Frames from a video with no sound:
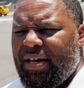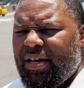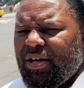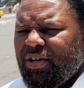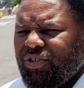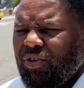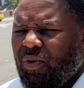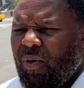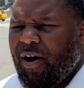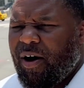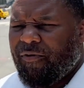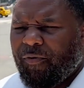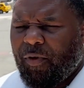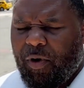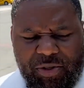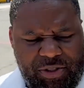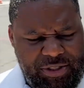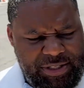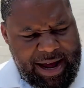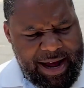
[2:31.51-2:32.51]
So our
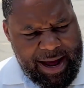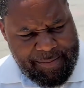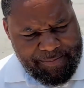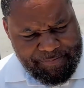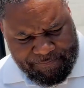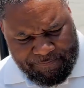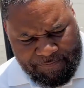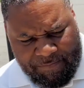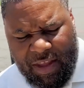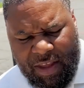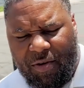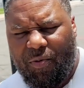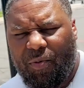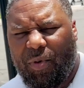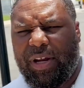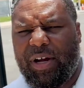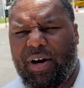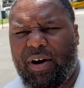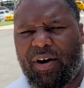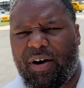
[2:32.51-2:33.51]
first stop,
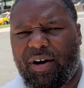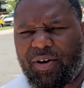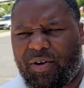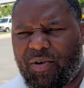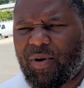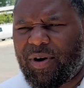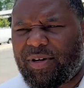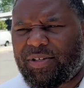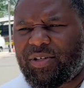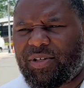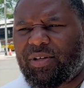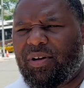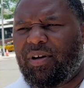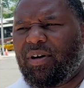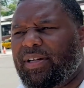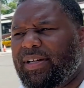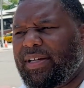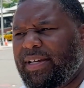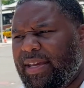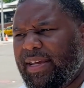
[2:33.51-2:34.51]
we are going to
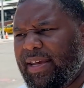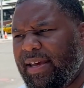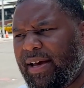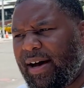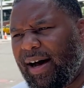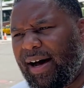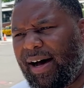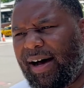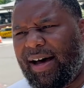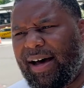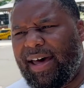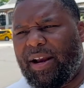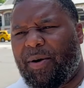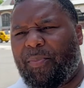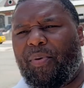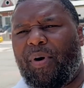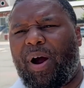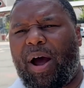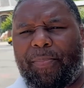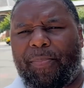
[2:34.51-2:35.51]
look at a
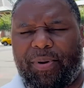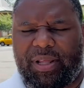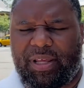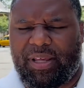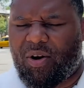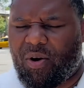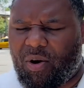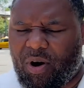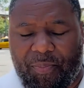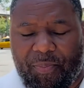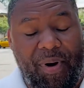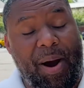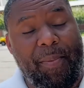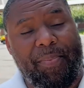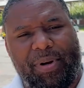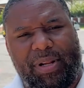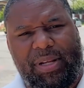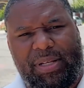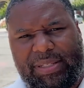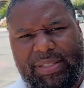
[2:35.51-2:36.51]
property. All
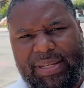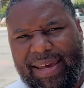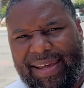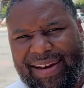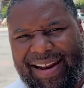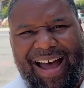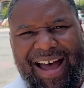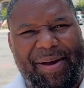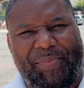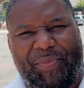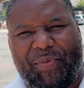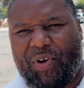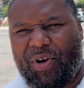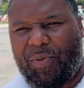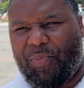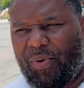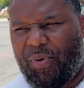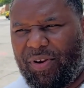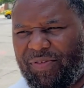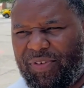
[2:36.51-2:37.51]
properties that I'm going to
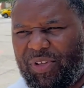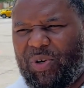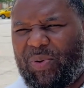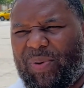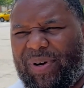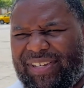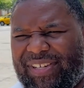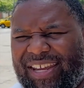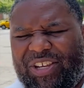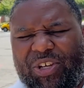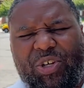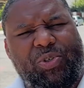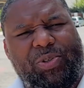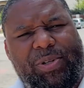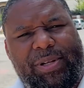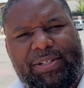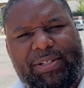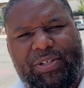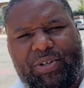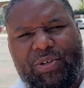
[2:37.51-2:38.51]
preview, as I
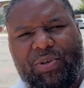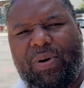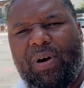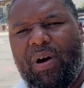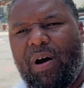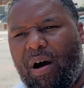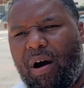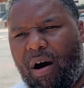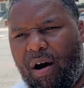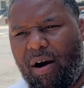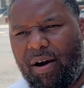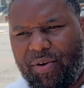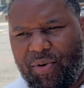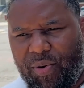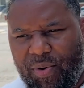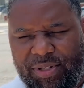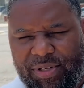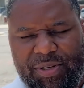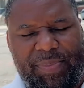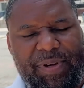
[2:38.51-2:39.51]
usually do, are
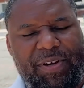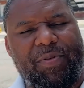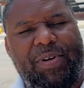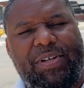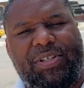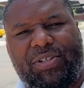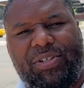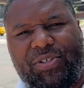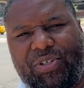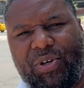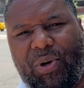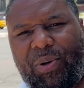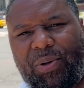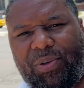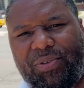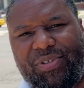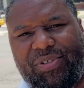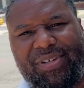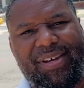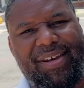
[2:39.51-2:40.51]
going to be recent
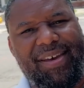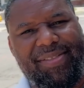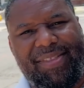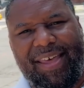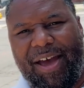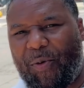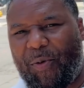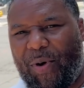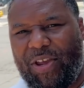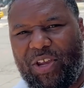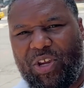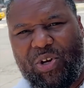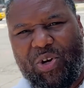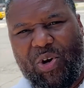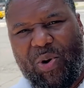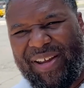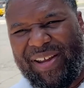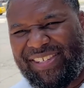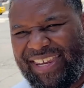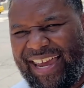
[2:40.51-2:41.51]
solds. That way you
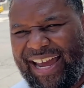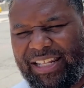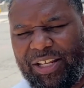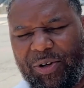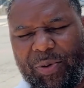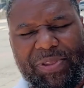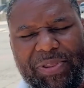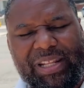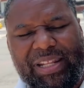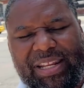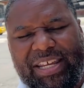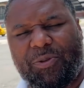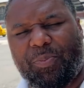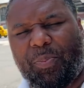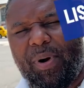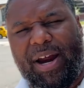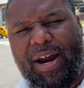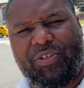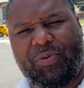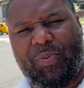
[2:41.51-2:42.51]
know exactly what the list
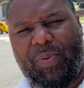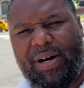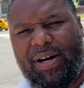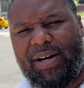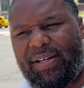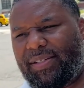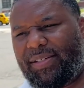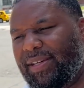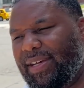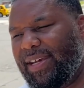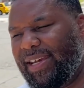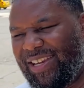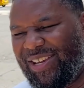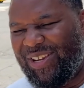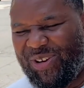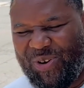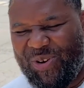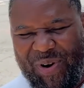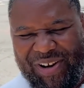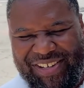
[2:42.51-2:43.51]
price was,
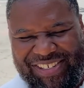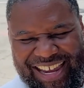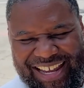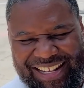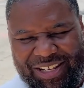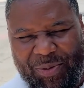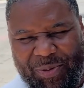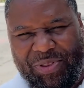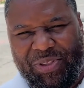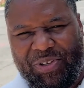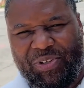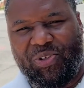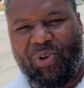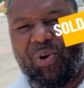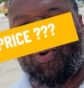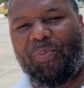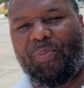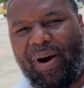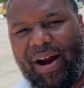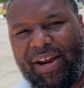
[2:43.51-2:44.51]
you know exactly what the
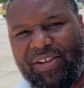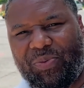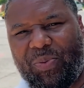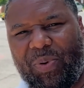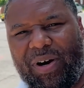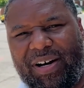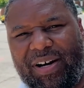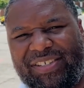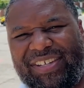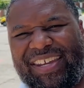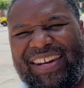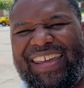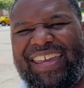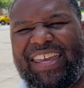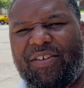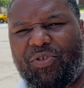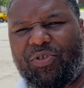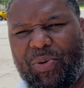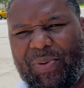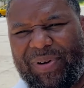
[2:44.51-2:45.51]
sold price was, and it
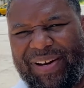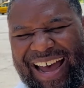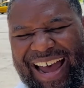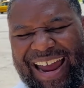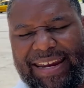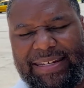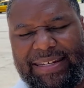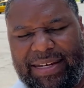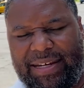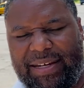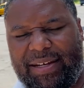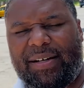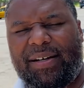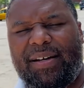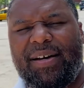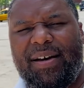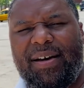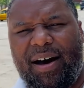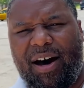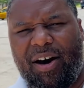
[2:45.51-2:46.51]
gives you an idea
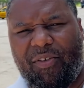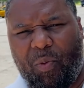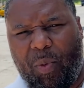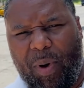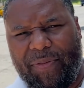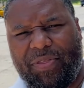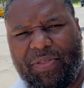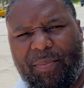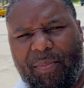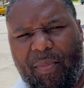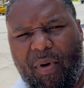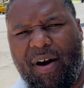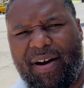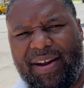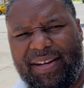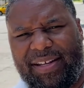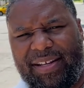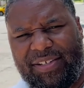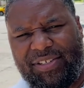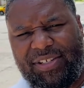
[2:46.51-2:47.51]
of what the
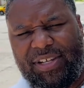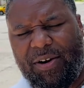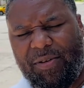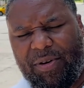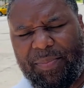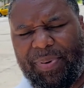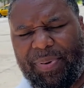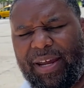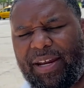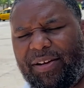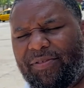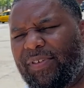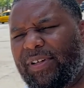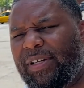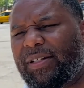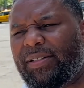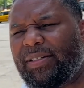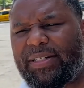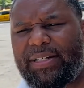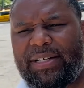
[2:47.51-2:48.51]
market is here in
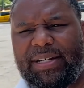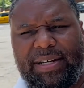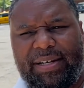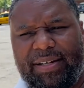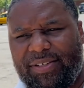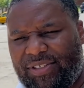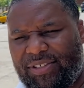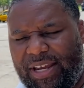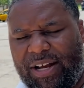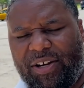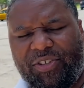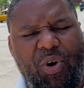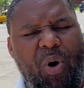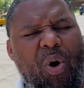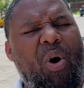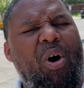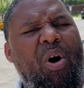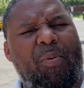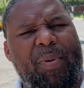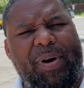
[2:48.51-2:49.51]
Plainfield. Sales are
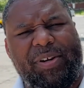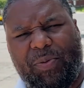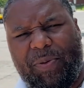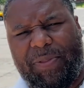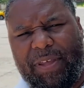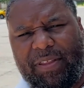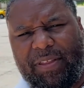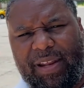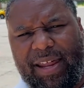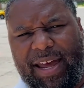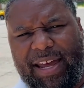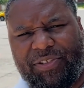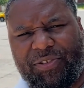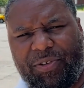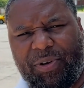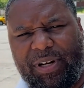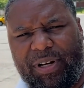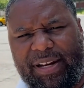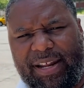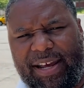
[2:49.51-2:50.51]
always within the last
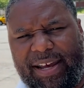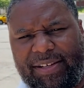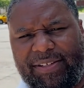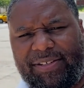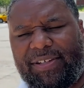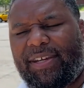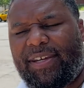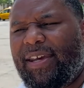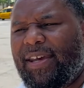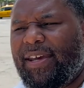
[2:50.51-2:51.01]
30 days.